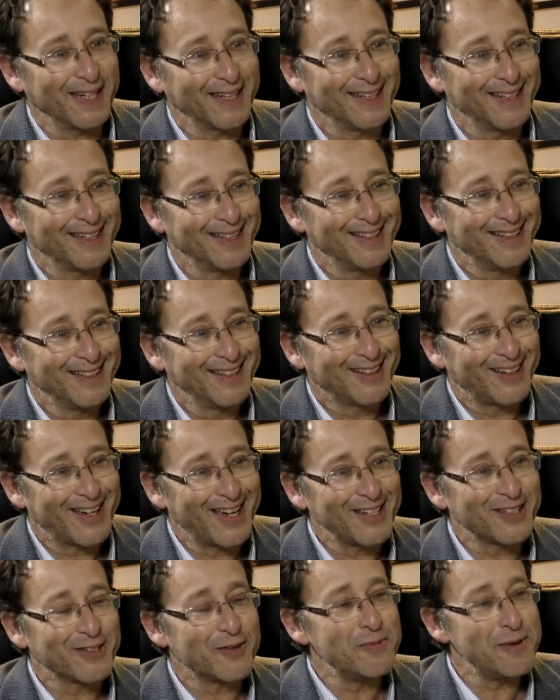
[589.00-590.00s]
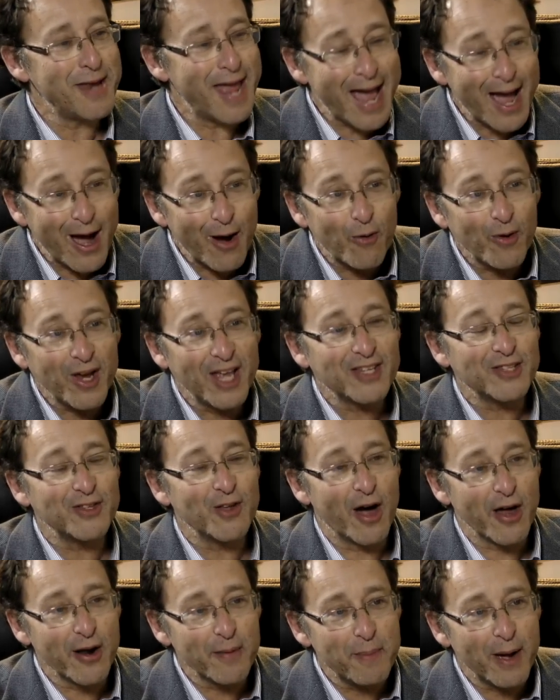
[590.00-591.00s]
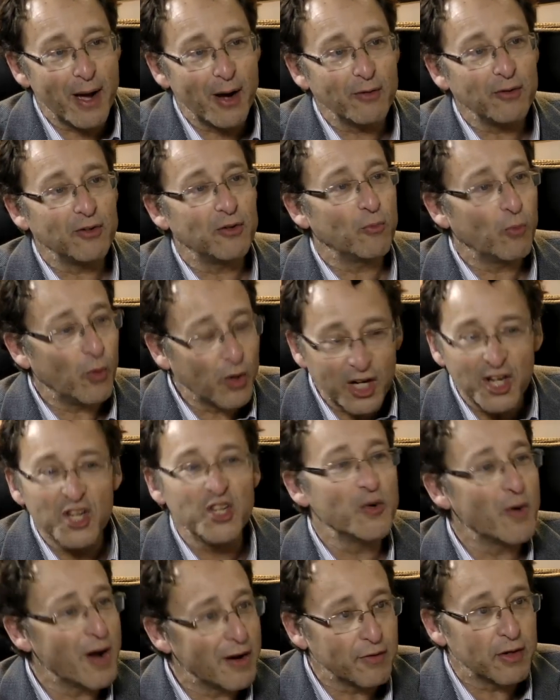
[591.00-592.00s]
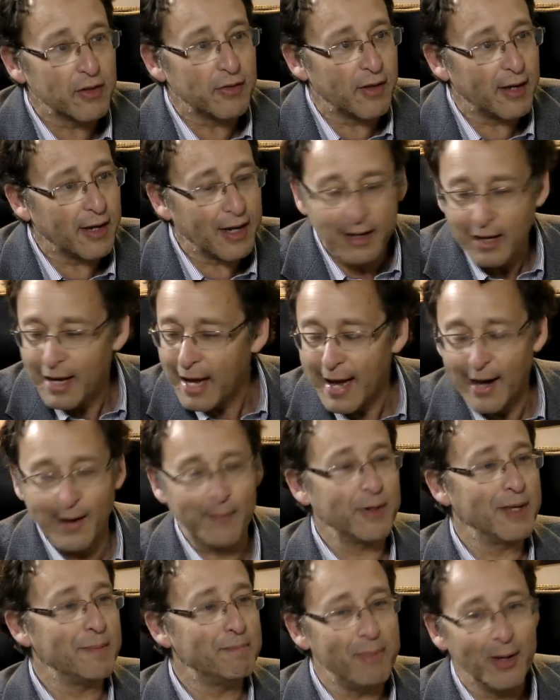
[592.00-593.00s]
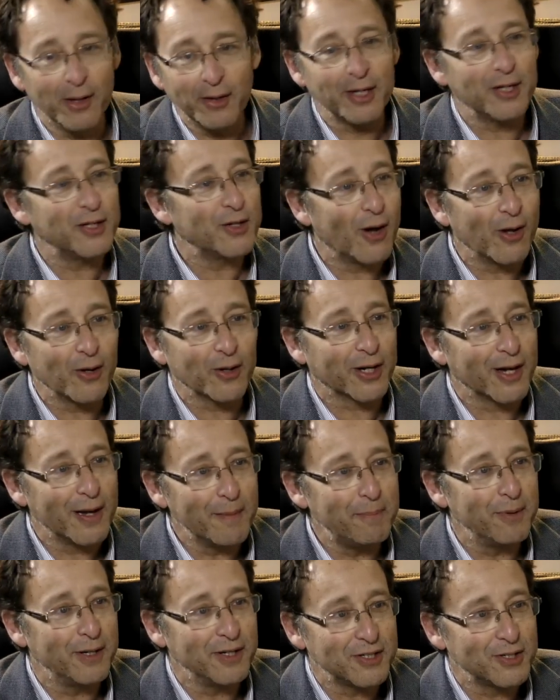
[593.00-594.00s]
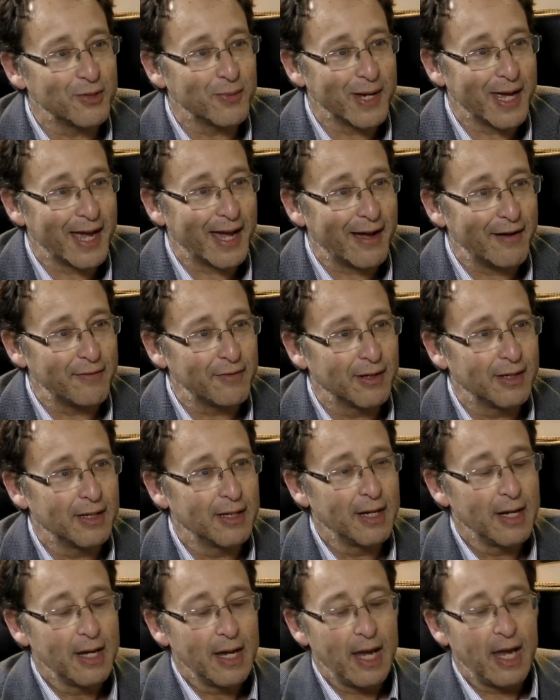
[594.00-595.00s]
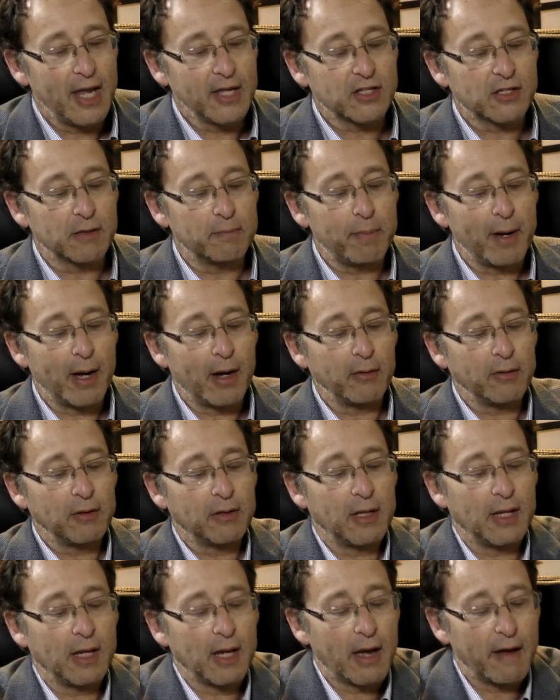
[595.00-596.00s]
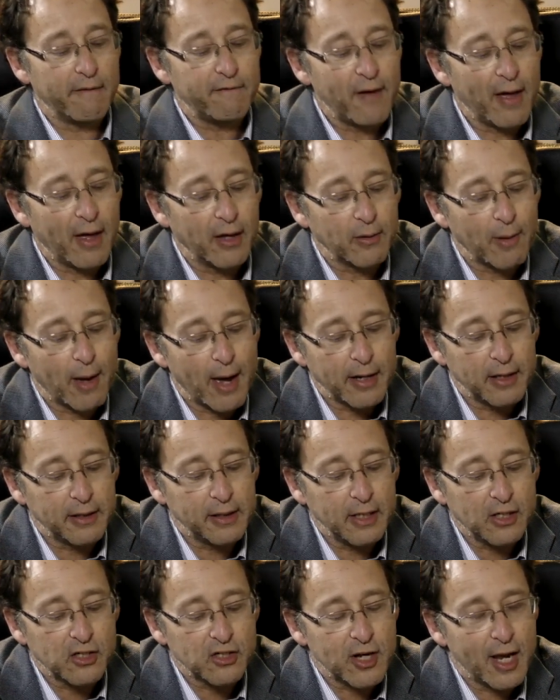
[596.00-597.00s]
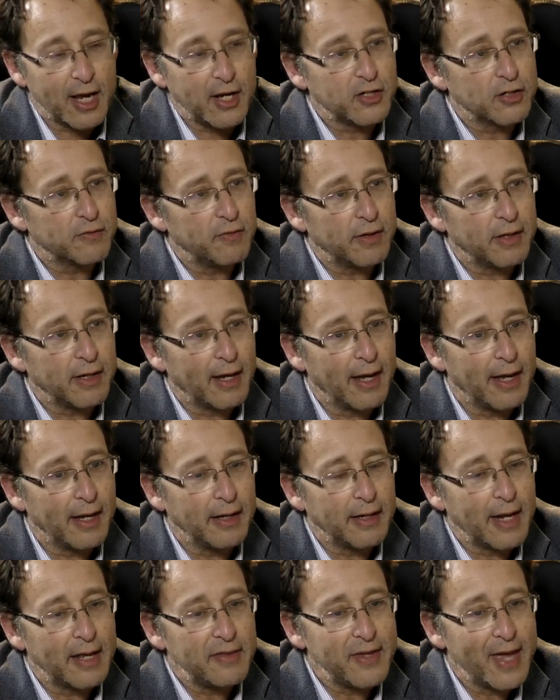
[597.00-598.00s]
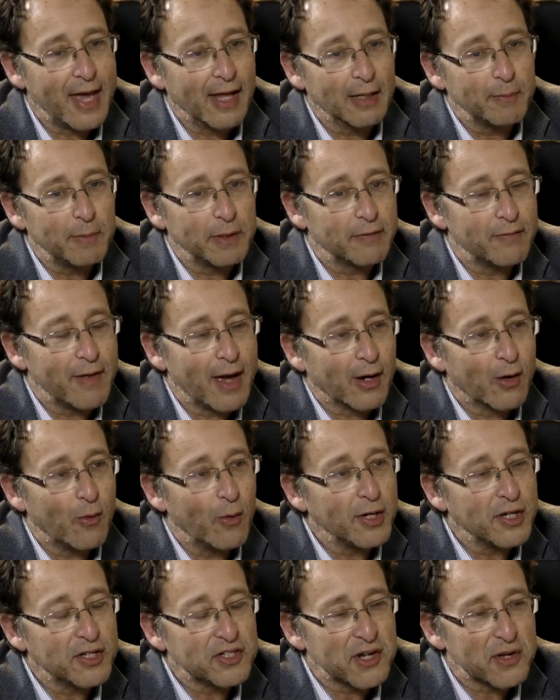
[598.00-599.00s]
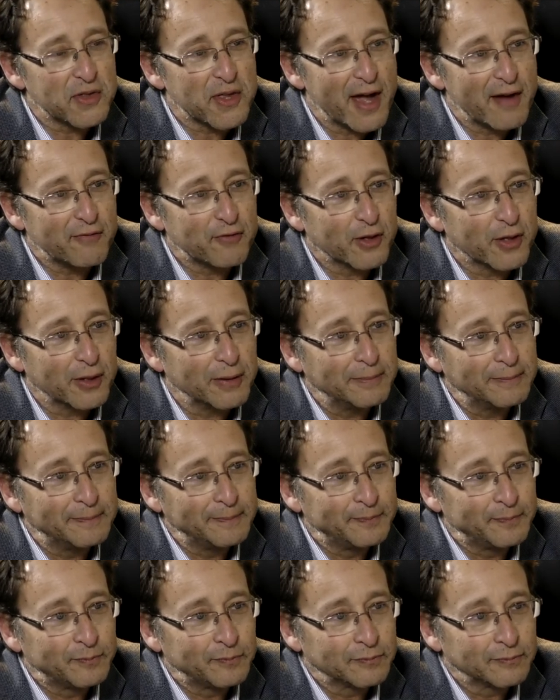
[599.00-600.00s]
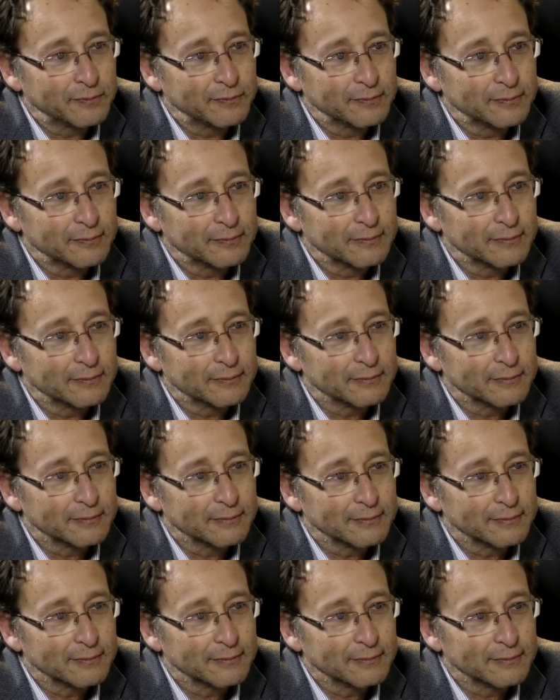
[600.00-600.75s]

Mm-hmm. Okay, so now it's not about we're going to do everything and how many billion dollar companies do we have. It's about the uh, value added at each stage of it and the element of that going to South Africa. Great stuff.